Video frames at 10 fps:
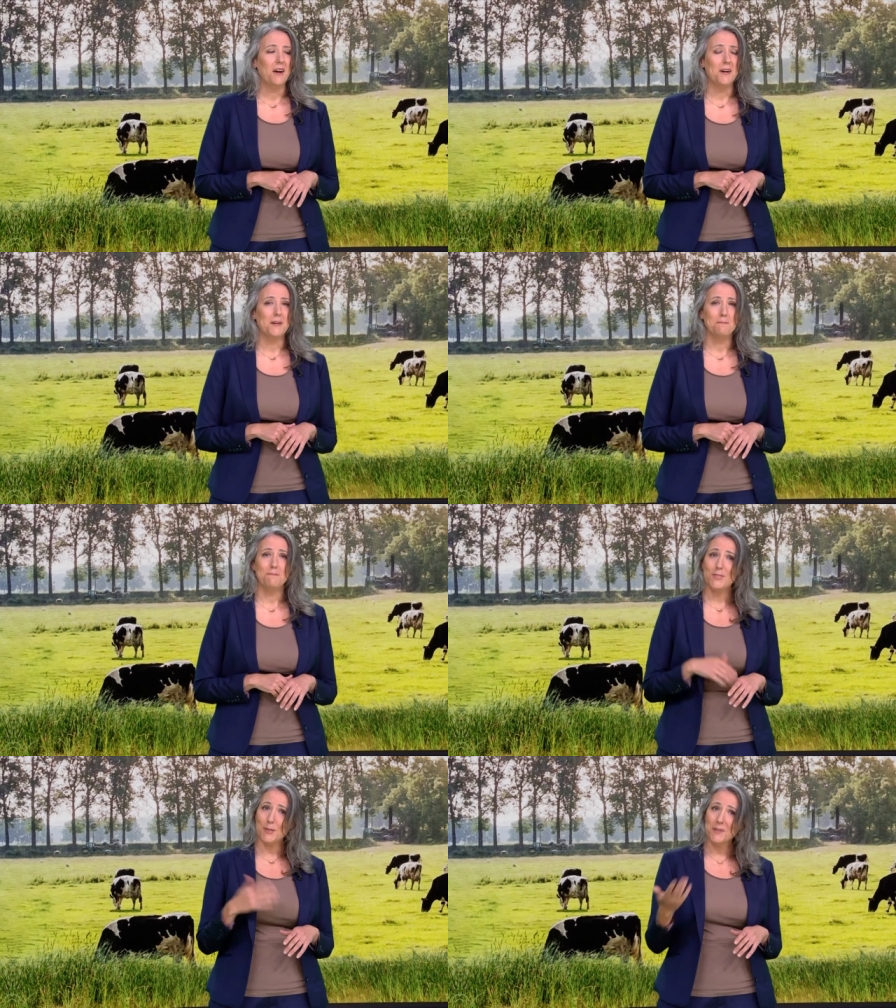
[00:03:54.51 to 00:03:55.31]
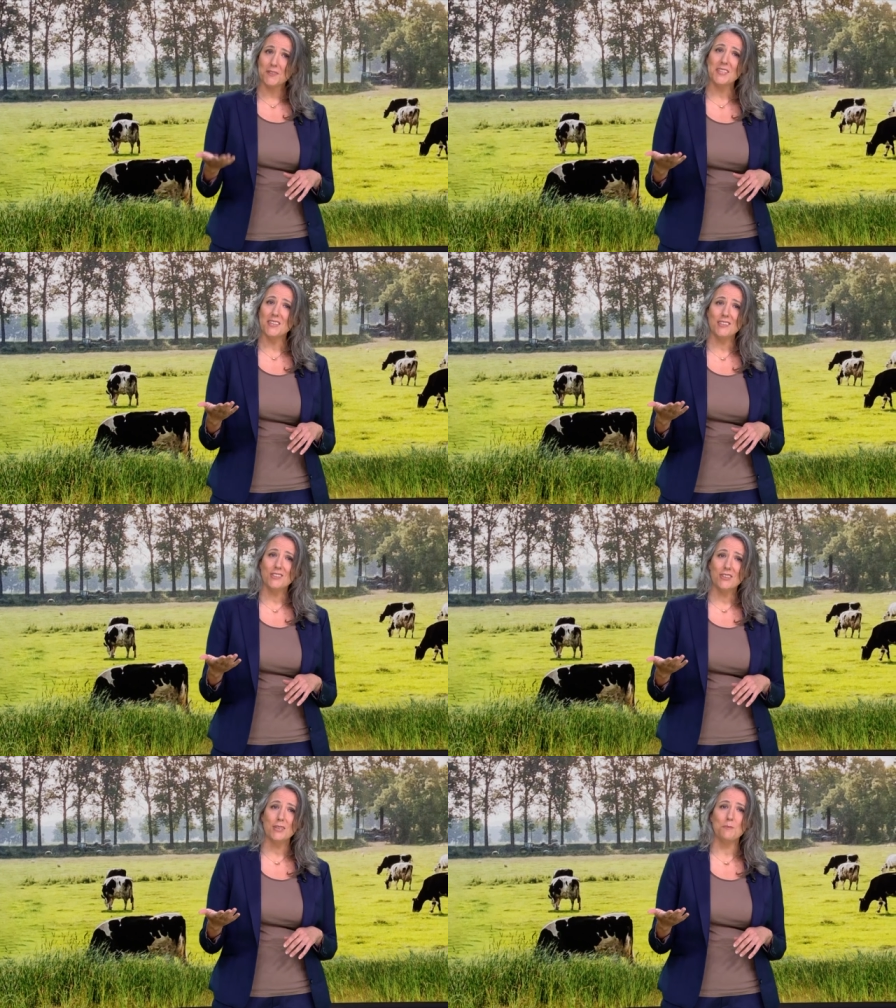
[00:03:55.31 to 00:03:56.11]
Um, typically in
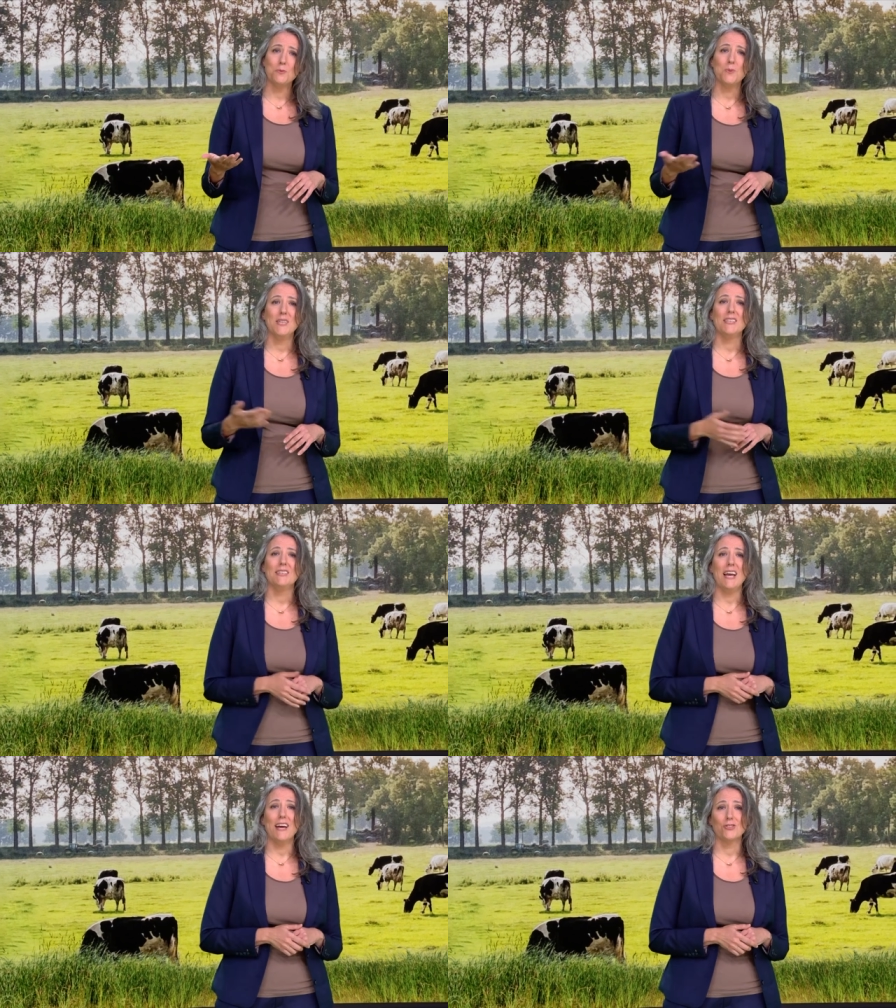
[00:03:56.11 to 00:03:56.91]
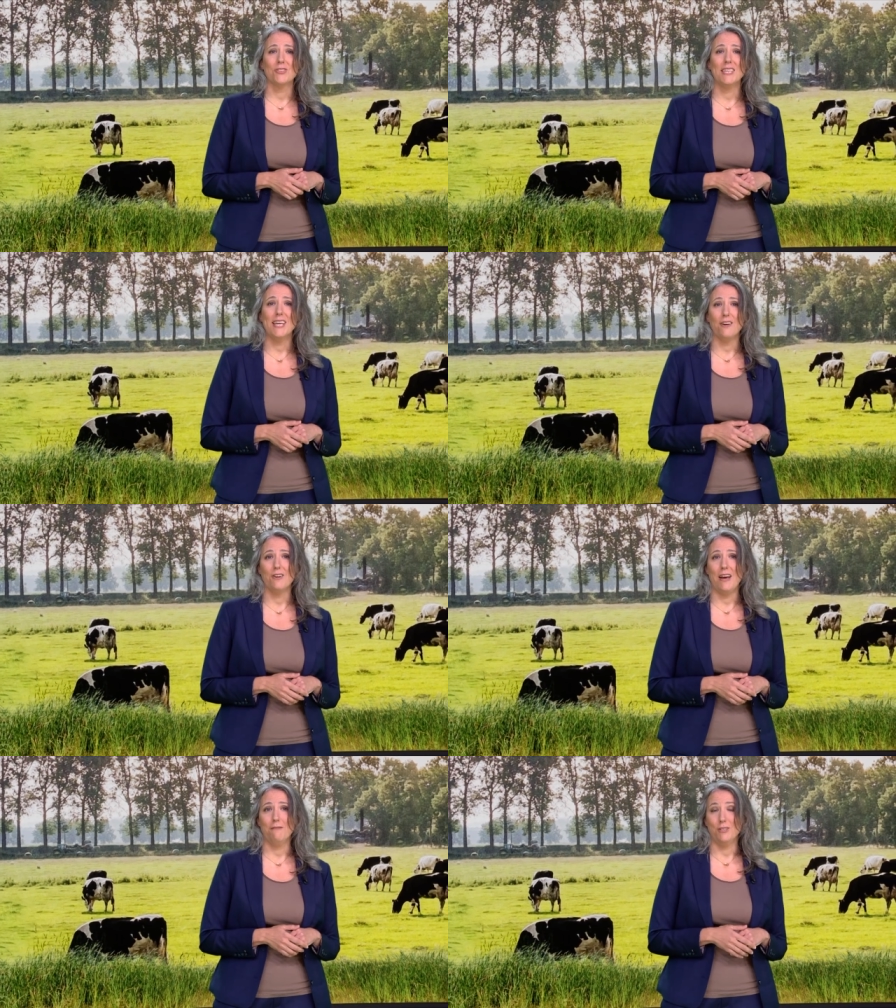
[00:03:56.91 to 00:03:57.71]
Europe, we actually get
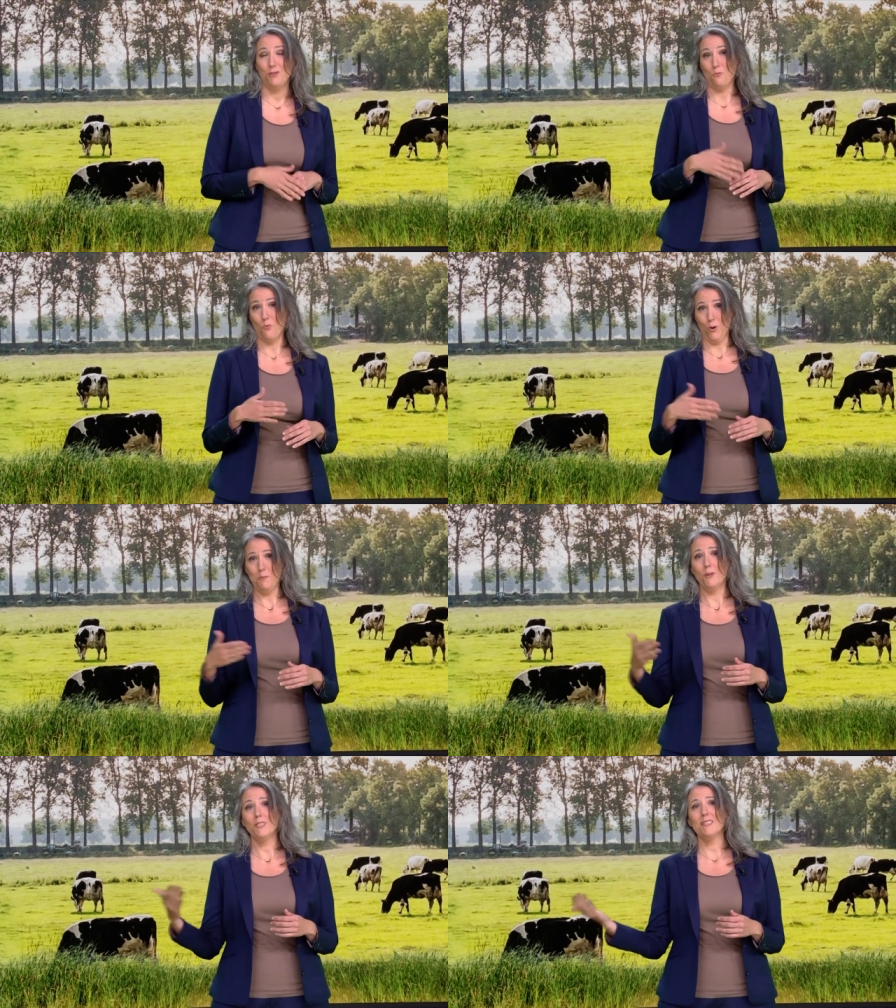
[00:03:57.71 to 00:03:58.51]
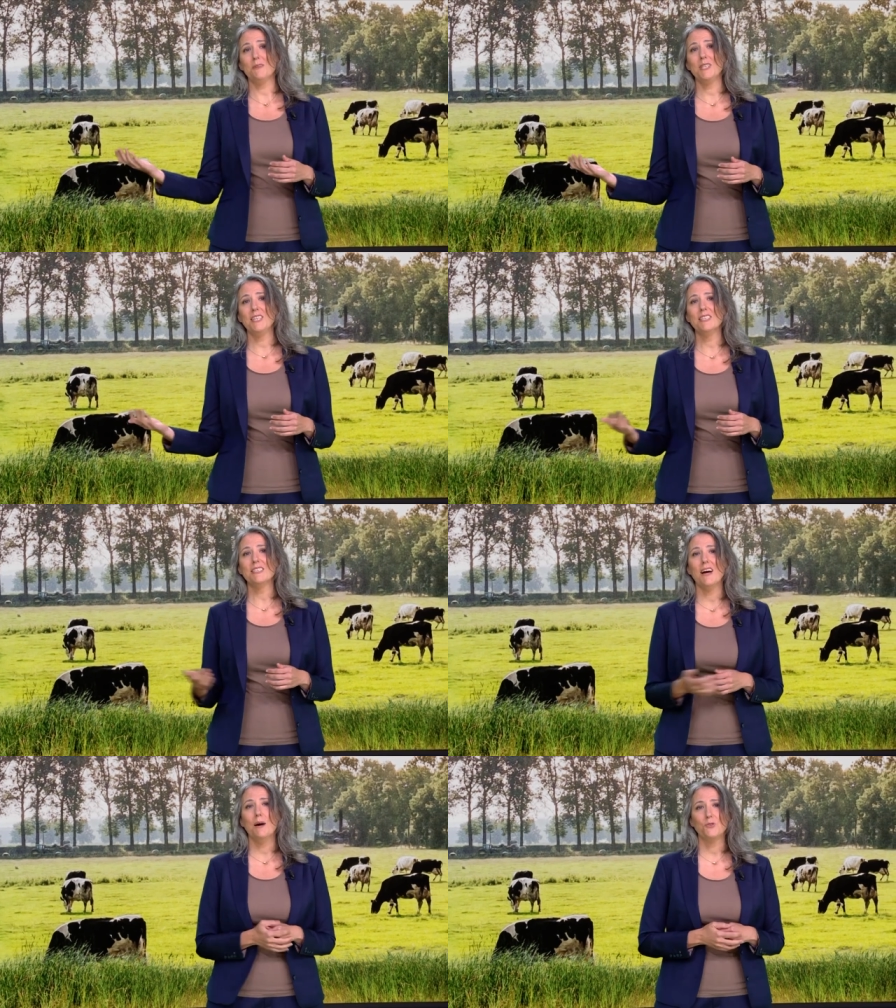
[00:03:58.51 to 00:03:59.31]
on average more protein than we need.
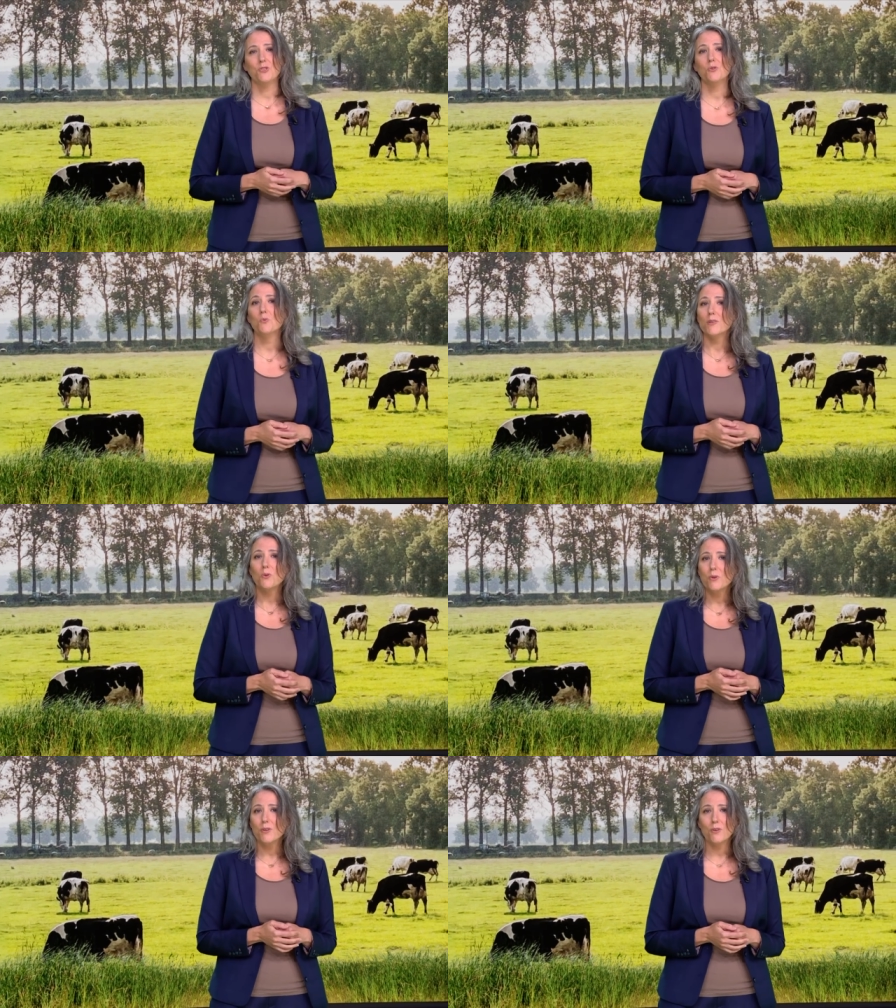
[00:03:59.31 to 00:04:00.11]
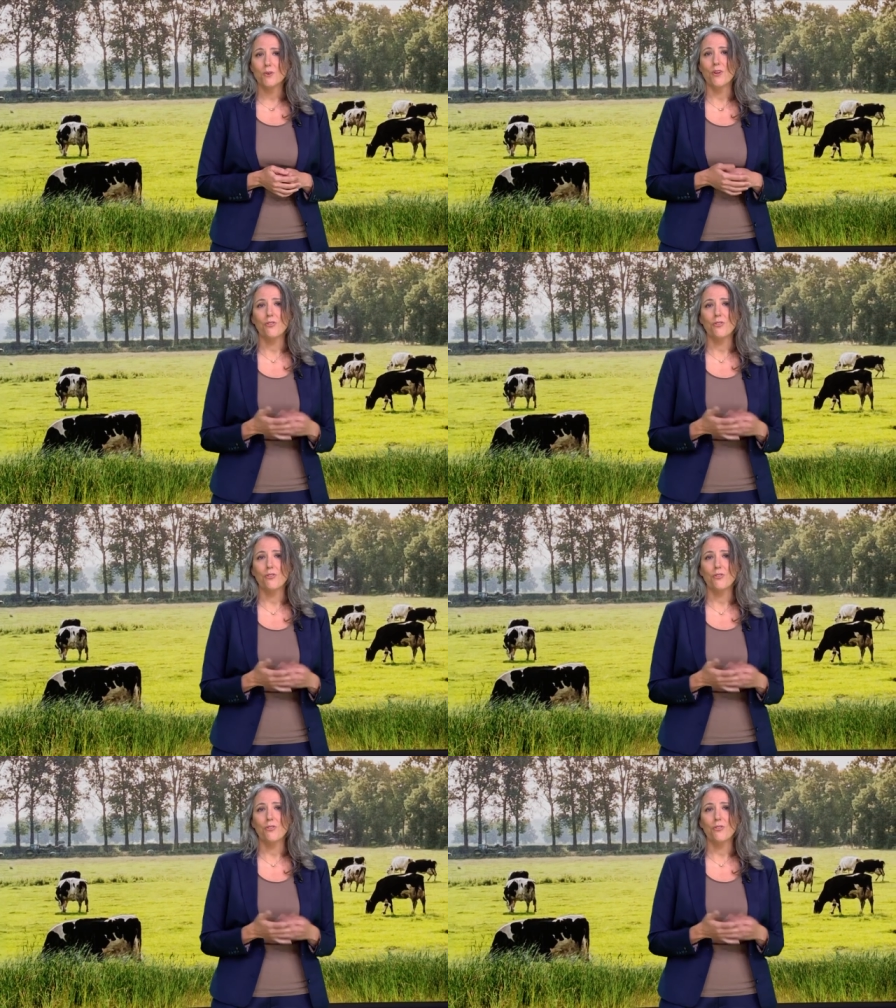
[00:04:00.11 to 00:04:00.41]
Up to one quarter or a